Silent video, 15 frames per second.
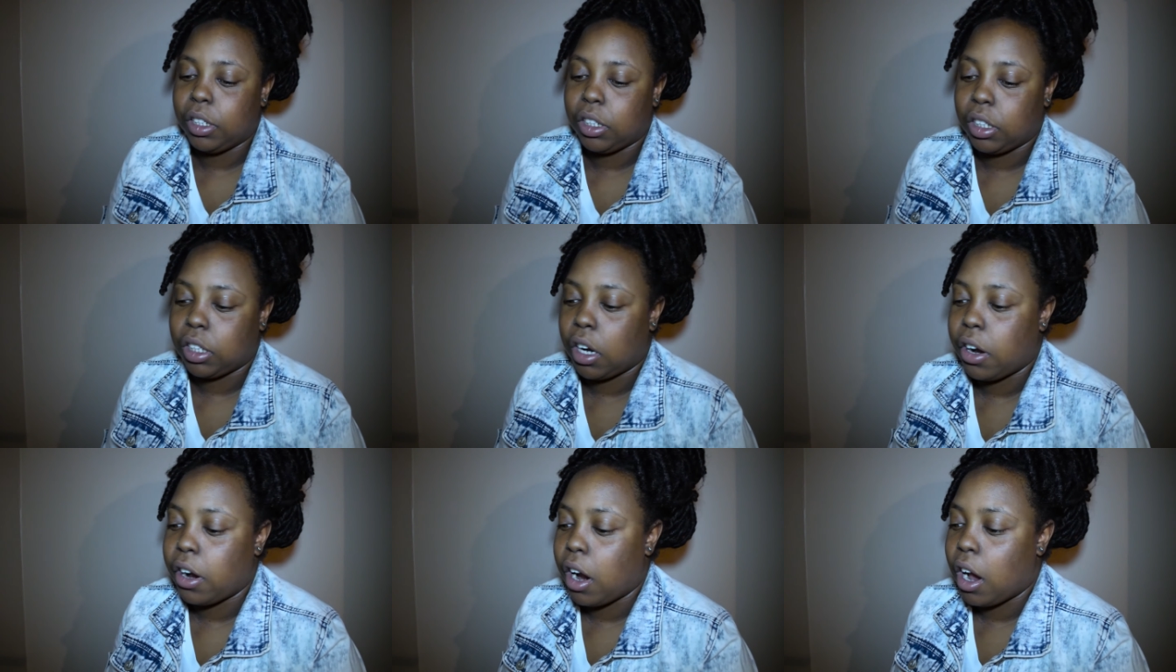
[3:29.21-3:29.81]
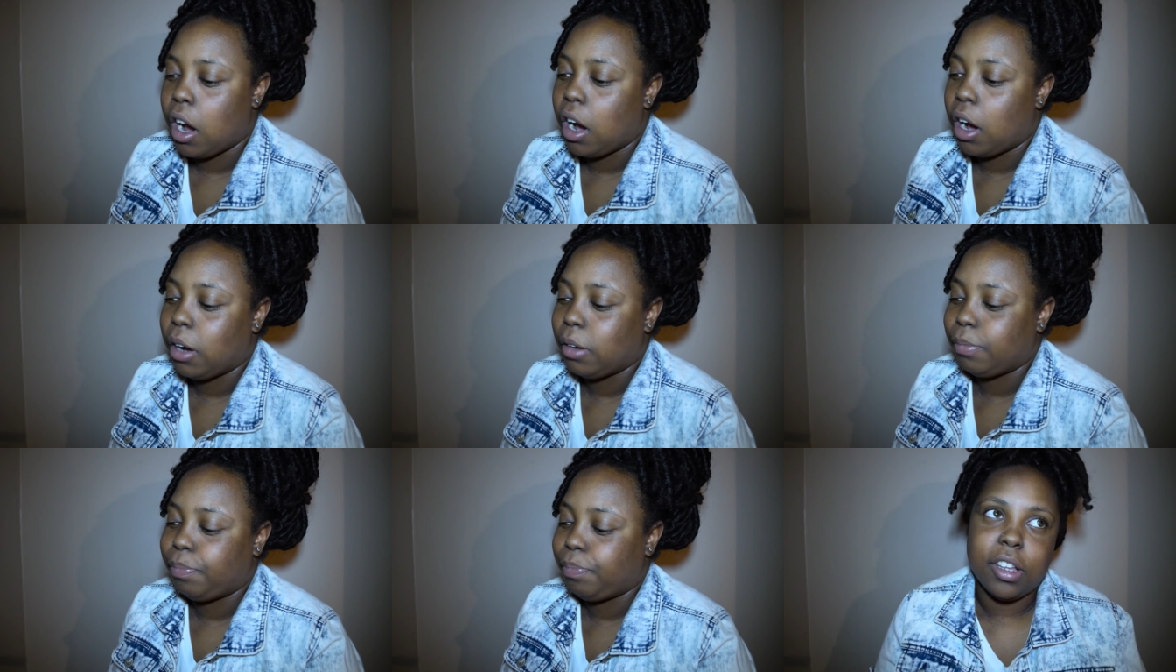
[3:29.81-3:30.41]
just turn.
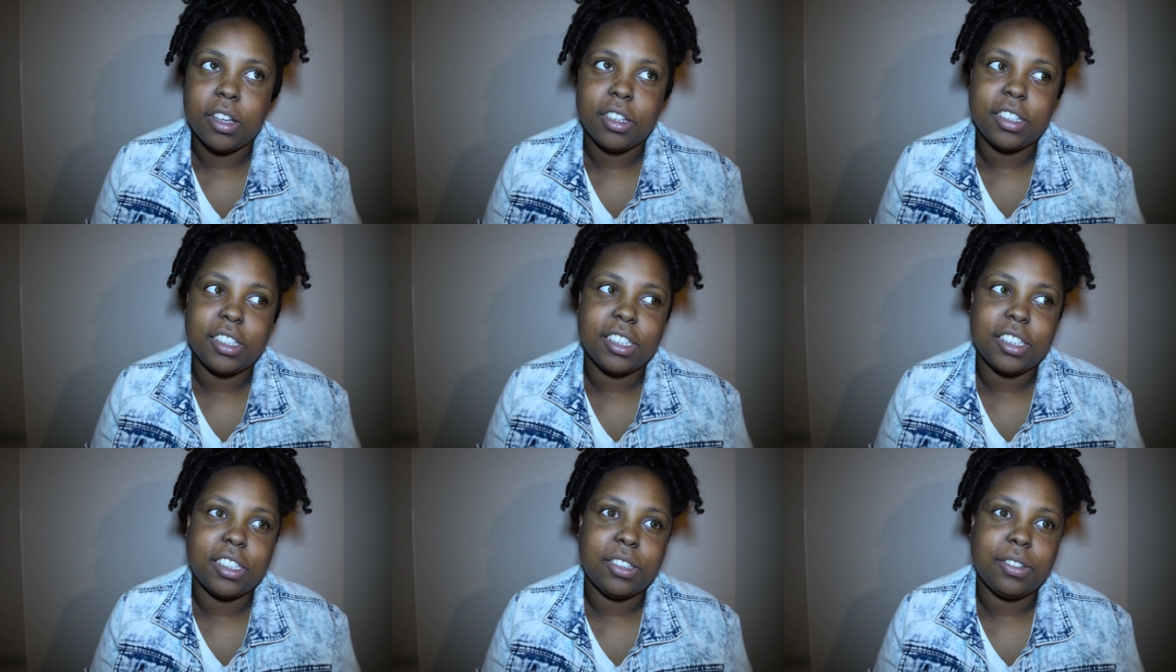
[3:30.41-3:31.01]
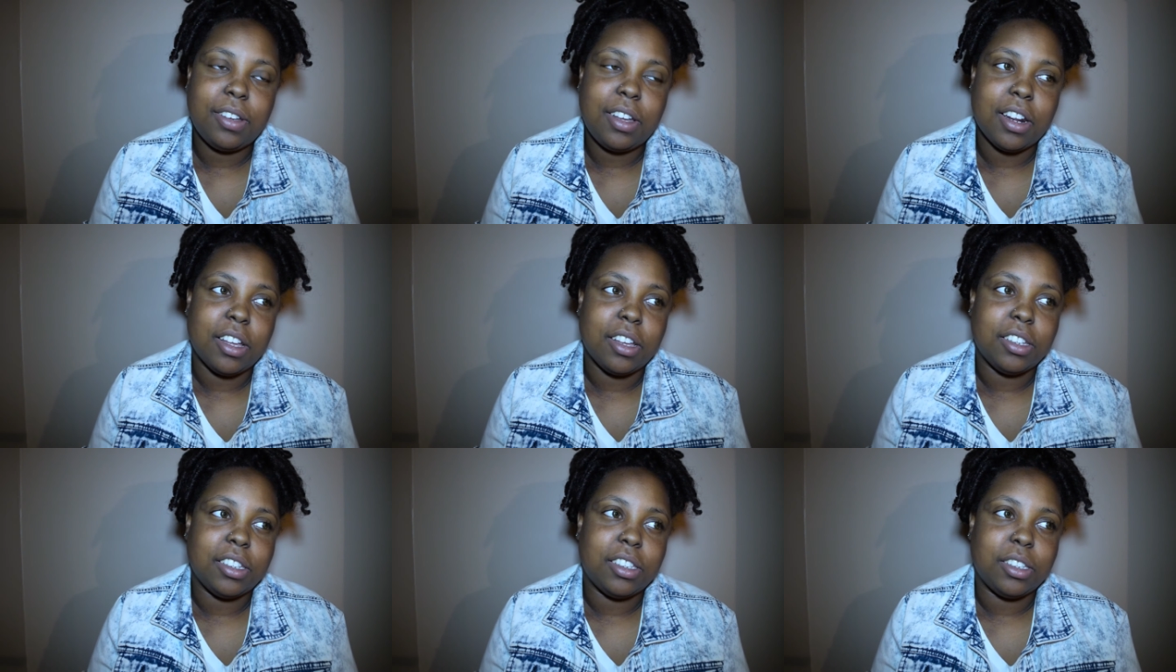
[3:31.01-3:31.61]
Um, what
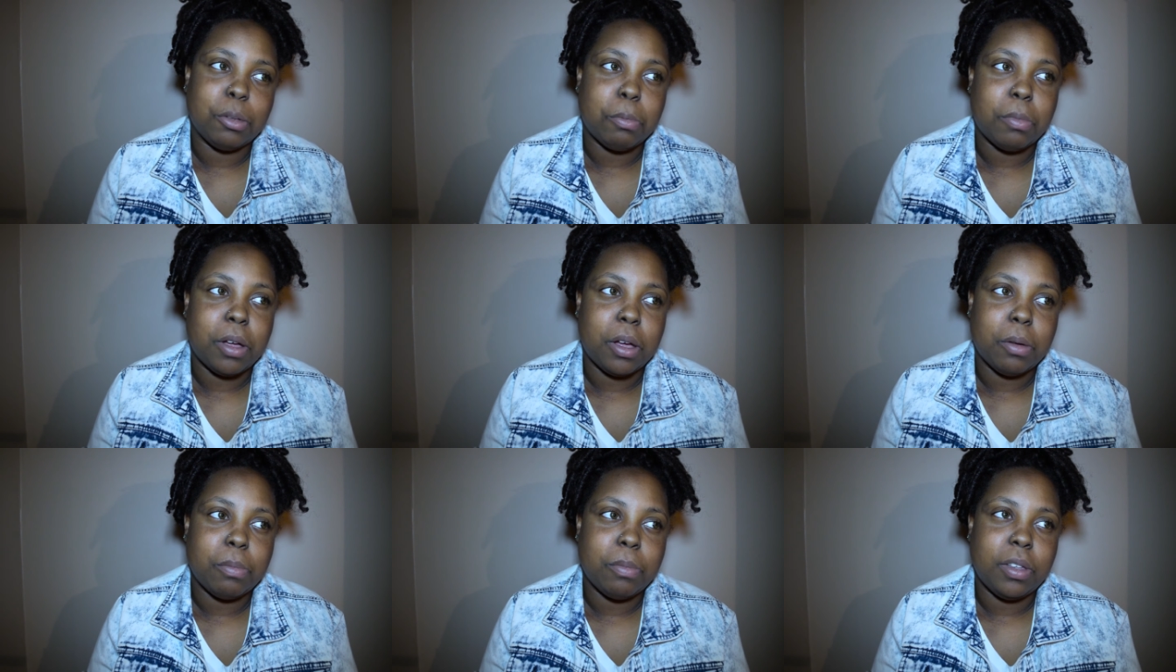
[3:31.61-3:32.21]
are about?